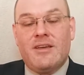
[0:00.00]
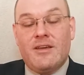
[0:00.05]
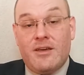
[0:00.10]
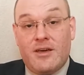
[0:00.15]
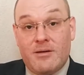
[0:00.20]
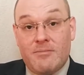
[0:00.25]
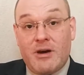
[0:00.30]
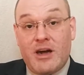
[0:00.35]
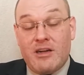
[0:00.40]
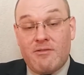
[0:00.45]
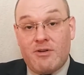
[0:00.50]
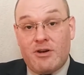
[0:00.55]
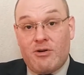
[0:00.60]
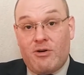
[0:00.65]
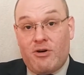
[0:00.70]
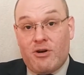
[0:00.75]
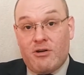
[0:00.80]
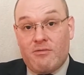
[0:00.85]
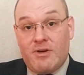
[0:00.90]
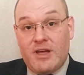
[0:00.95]
I will
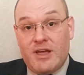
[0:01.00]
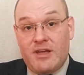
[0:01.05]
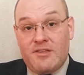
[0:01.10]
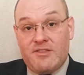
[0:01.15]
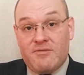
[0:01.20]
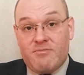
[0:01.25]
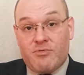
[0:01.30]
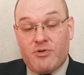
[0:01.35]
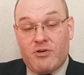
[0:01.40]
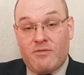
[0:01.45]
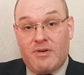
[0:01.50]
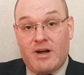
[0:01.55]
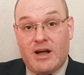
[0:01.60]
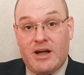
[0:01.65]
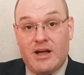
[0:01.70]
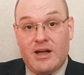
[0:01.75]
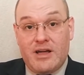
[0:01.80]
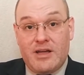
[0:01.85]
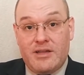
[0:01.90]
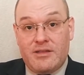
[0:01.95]
always
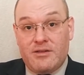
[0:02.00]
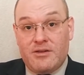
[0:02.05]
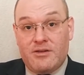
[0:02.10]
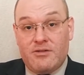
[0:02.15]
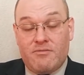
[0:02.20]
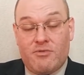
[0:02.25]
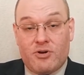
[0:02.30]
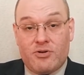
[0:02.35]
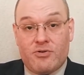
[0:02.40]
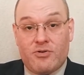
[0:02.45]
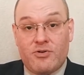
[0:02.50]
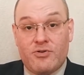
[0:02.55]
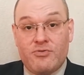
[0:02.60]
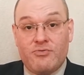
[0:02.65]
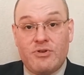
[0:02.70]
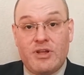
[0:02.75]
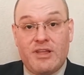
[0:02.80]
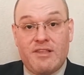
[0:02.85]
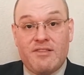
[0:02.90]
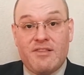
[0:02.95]
provide one or
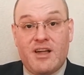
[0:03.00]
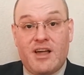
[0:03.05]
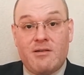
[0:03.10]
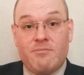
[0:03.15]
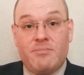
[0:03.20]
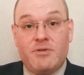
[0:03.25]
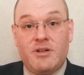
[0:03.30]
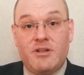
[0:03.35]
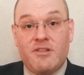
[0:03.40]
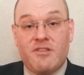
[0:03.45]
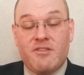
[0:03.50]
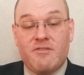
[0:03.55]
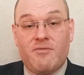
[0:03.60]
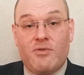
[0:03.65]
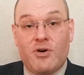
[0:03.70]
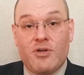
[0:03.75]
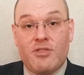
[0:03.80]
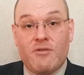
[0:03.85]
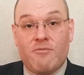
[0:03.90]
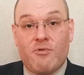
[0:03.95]
two examples
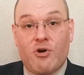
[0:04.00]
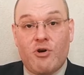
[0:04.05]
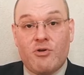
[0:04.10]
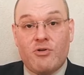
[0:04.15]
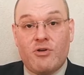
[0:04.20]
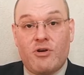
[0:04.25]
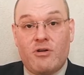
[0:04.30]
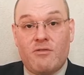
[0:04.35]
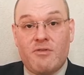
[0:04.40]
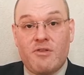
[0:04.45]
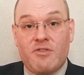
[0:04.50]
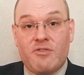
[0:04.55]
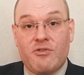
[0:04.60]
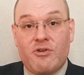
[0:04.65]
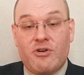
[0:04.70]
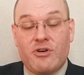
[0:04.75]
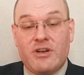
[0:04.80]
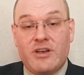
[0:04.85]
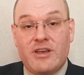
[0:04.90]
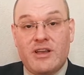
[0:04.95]
for the work of a
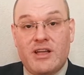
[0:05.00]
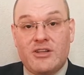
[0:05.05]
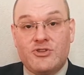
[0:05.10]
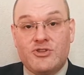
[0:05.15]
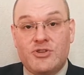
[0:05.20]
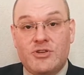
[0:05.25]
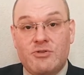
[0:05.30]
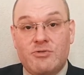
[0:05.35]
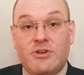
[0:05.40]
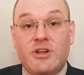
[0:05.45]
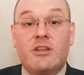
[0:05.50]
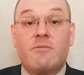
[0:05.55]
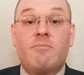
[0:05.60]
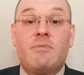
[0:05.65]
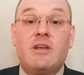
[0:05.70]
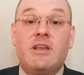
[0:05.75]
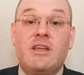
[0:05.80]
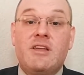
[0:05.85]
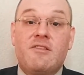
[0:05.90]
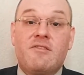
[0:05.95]
certain nudge unit.
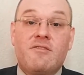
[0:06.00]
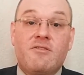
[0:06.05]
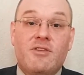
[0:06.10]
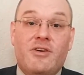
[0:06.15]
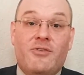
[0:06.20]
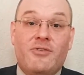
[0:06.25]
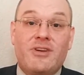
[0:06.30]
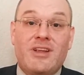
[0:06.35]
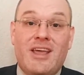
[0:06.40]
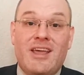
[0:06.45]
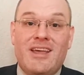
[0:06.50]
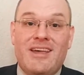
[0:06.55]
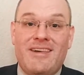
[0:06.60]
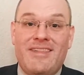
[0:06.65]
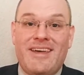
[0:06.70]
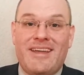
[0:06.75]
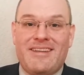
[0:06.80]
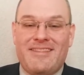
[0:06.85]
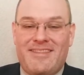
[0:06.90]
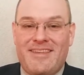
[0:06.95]
Please note
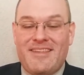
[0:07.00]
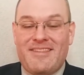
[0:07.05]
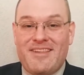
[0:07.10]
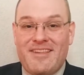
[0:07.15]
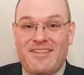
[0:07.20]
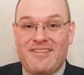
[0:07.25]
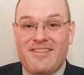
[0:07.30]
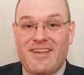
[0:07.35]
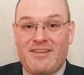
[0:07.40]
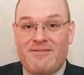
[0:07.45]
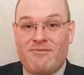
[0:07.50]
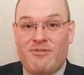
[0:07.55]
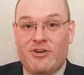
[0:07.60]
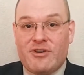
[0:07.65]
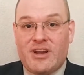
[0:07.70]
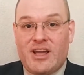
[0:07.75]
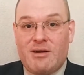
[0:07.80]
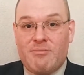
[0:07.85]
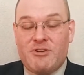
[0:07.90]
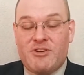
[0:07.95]
that this is
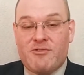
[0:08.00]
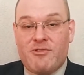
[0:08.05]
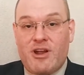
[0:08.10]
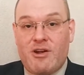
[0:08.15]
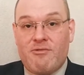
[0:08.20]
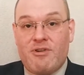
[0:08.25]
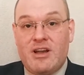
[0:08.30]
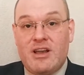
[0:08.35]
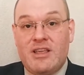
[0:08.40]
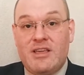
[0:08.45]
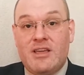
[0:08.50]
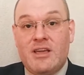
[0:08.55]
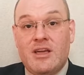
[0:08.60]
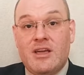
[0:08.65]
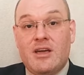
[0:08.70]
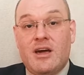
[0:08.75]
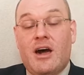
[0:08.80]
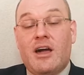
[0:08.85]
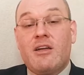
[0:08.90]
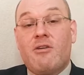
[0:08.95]
somewhat arbitrarily.
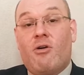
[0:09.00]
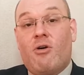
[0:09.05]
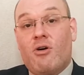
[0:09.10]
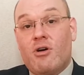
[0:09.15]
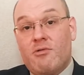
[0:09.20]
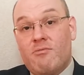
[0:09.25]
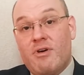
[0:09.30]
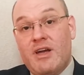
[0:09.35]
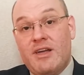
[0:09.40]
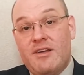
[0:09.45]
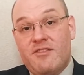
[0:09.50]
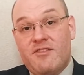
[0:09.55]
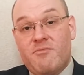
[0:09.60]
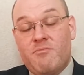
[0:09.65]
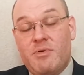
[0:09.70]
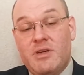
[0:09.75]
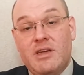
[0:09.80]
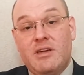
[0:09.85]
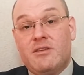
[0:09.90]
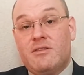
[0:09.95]
I always
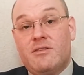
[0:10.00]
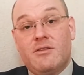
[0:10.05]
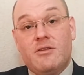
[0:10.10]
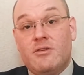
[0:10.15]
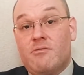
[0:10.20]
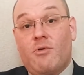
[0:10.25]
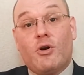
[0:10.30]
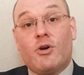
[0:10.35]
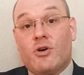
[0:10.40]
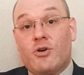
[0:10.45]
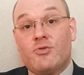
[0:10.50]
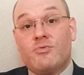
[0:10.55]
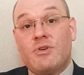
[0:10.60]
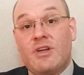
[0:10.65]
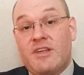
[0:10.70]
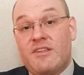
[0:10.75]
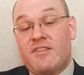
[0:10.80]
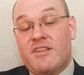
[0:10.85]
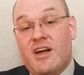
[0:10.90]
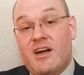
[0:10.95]
picked one or two
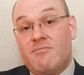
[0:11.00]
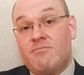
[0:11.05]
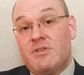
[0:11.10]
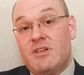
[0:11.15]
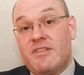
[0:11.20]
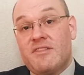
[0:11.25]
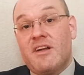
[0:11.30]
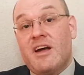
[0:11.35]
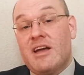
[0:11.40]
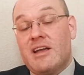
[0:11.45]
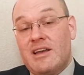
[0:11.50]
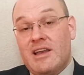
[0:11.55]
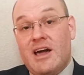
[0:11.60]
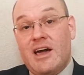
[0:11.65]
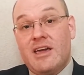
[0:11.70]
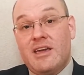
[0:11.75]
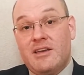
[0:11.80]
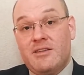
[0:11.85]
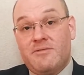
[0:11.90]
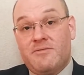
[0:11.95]
examples I
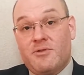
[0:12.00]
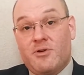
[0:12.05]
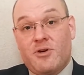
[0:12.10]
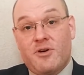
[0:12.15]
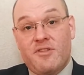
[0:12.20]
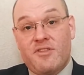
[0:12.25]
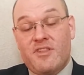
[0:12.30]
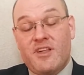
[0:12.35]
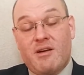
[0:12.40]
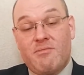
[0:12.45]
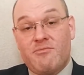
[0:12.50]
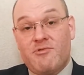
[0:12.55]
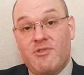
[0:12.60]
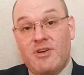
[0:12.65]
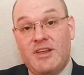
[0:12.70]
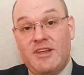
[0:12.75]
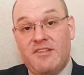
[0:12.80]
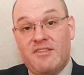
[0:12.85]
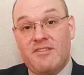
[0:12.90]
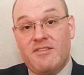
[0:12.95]
liked for some
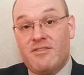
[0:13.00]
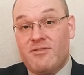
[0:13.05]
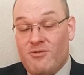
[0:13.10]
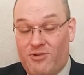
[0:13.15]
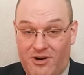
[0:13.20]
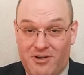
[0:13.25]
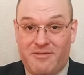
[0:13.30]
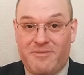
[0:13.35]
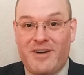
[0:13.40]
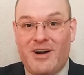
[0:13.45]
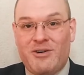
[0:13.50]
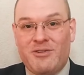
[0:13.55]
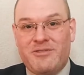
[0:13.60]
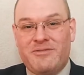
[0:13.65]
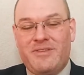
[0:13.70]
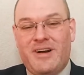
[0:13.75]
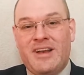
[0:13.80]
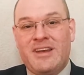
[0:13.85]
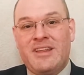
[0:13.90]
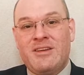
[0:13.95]
reason or found
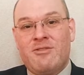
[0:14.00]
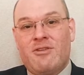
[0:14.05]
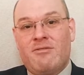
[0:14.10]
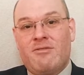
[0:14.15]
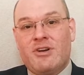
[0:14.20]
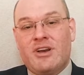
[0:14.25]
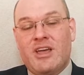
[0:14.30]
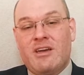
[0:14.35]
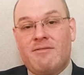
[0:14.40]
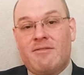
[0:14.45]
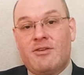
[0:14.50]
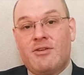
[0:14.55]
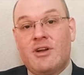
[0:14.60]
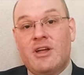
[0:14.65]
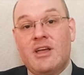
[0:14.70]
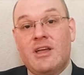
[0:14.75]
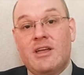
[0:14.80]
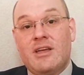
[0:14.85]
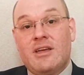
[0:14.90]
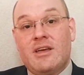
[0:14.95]
funny or whatever.
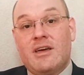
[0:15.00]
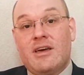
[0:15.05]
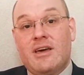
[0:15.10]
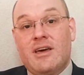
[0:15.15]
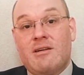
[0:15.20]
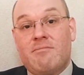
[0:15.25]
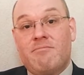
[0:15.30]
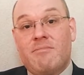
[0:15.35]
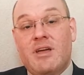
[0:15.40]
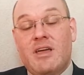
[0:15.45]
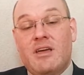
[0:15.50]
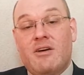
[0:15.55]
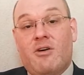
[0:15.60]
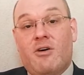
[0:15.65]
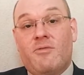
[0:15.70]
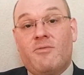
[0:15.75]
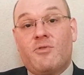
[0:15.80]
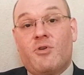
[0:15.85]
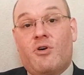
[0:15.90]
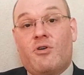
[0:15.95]

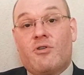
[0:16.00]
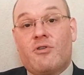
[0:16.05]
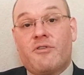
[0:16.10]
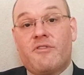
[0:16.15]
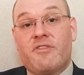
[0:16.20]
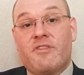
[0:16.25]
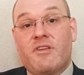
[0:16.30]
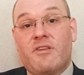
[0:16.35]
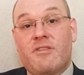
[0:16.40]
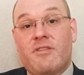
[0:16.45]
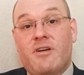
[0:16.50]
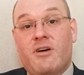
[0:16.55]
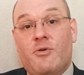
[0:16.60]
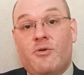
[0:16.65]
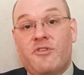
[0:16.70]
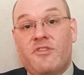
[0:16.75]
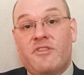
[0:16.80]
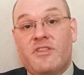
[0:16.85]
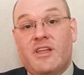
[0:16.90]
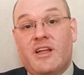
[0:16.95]
Of course,
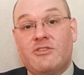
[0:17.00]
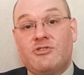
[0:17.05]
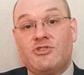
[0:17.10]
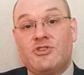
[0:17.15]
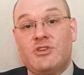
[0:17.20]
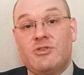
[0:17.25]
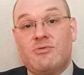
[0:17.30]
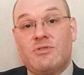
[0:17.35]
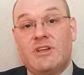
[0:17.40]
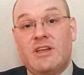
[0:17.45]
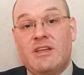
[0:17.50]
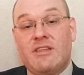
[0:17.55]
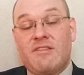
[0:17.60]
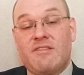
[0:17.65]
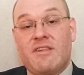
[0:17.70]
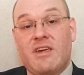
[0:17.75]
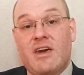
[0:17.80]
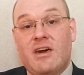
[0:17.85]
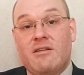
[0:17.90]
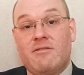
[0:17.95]
those nudge
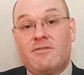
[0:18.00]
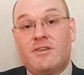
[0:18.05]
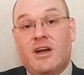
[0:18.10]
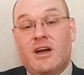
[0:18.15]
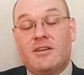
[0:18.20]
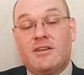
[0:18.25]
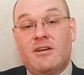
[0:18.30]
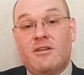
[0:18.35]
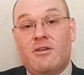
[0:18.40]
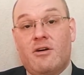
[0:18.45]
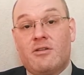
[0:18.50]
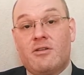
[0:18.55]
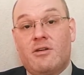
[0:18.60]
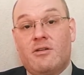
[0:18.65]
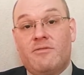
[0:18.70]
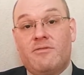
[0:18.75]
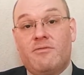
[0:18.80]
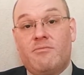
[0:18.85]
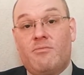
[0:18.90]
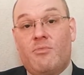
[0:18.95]
units have done a lot
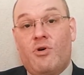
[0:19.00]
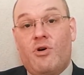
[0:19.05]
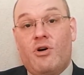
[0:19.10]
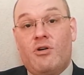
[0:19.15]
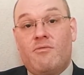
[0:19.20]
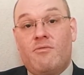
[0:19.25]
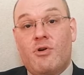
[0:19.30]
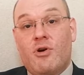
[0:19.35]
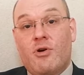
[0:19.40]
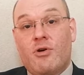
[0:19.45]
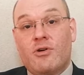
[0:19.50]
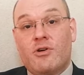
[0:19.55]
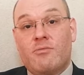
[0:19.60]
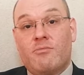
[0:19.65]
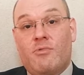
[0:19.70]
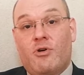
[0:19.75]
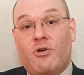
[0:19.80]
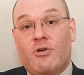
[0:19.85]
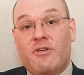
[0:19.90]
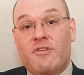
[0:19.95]
of more work,
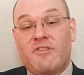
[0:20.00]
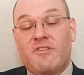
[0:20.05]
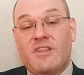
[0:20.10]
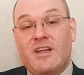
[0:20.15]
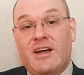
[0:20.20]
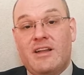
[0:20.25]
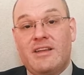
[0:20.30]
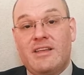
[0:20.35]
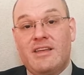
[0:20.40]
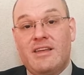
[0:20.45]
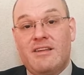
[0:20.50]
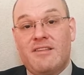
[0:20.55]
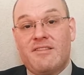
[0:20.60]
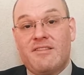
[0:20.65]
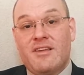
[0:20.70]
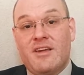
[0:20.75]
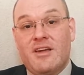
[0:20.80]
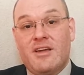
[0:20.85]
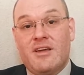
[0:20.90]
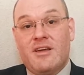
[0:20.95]
more
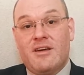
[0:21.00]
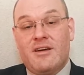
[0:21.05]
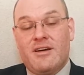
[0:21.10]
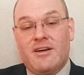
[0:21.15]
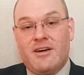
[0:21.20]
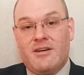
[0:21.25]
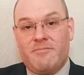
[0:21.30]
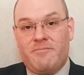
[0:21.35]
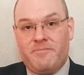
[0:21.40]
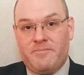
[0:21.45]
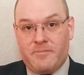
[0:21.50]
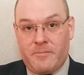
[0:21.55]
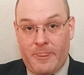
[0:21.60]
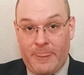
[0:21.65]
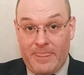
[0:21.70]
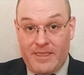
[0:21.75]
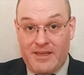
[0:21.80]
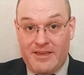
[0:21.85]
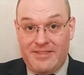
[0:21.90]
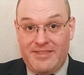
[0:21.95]
studies.
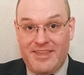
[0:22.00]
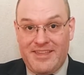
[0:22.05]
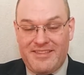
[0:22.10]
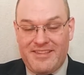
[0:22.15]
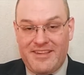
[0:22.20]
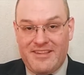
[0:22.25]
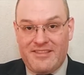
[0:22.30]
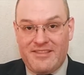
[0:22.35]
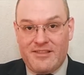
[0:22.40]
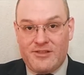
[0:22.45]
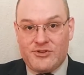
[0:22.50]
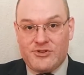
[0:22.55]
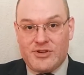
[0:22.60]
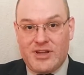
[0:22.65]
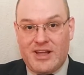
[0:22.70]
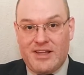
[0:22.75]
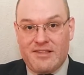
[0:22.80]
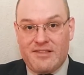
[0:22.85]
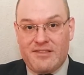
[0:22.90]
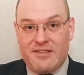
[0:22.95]
This is
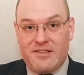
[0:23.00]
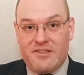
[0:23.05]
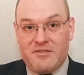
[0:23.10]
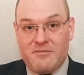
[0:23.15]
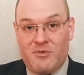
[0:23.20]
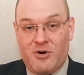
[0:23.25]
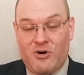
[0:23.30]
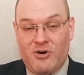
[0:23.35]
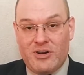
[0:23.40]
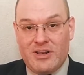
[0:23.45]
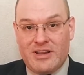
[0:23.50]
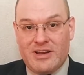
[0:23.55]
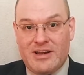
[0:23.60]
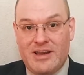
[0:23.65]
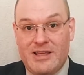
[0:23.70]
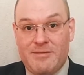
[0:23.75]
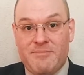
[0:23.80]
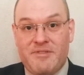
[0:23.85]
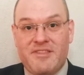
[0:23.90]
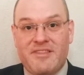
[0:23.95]
just a small
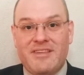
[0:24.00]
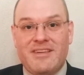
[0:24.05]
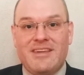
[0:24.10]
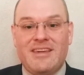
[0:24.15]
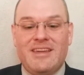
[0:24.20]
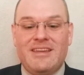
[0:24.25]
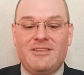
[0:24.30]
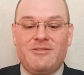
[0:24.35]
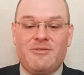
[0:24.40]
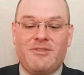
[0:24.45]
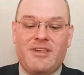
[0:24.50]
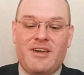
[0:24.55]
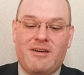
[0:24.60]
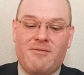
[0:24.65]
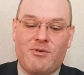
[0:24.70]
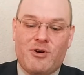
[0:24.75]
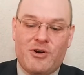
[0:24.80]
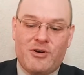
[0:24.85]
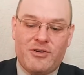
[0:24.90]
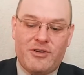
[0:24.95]
glimpse into
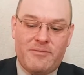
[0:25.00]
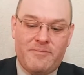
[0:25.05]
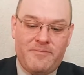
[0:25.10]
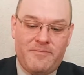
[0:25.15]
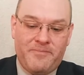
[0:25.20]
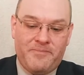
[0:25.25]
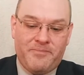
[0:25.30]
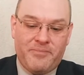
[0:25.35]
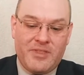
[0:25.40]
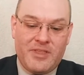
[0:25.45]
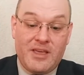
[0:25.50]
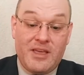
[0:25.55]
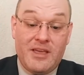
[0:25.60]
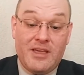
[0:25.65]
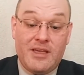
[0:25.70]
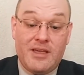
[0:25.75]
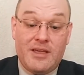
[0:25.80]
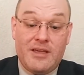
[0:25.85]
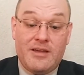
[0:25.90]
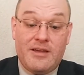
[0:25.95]
their work.
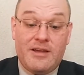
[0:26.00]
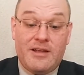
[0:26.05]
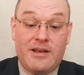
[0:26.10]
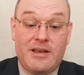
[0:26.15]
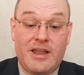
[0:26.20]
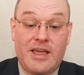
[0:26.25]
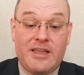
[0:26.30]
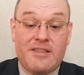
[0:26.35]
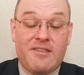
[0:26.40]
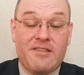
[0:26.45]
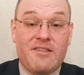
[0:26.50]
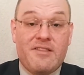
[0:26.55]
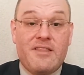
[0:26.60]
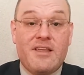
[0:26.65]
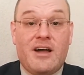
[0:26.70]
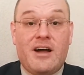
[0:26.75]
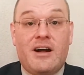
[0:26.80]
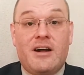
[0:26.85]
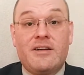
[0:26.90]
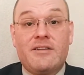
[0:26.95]
Let's
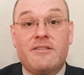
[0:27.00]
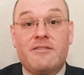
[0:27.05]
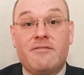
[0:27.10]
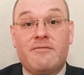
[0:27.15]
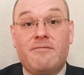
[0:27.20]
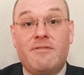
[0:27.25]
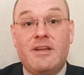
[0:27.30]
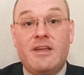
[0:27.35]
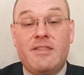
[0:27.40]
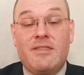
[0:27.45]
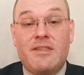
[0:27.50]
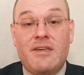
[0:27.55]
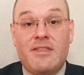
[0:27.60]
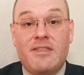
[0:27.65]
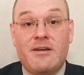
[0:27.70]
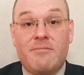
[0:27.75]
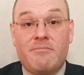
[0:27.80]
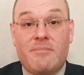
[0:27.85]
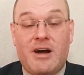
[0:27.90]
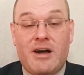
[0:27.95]
start with
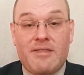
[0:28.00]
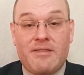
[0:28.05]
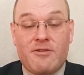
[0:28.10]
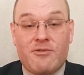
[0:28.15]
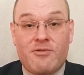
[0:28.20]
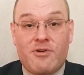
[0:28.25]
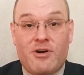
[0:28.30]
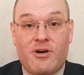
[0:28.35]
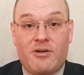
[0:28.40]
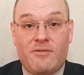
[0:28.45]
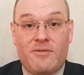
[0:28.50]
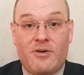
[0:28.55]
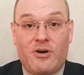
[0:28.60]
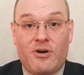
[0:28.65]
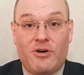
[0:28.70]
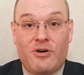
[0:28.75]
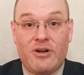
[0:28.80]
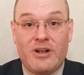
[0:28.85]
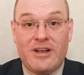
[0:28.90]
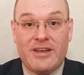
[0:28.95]
the mother of
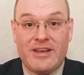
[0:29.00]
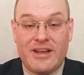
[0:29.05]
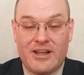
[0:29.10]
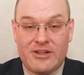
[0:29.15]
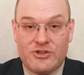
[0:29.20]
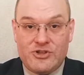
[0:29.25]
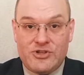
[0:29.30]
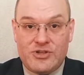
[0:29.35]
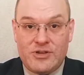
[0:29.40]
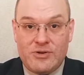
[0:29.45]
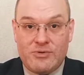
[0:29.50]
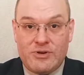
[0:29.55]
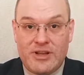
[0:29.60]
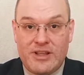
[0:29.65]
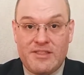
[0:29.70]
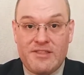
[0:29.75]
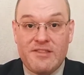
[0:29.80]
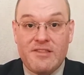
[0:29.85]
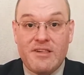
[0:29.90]
all nudge units,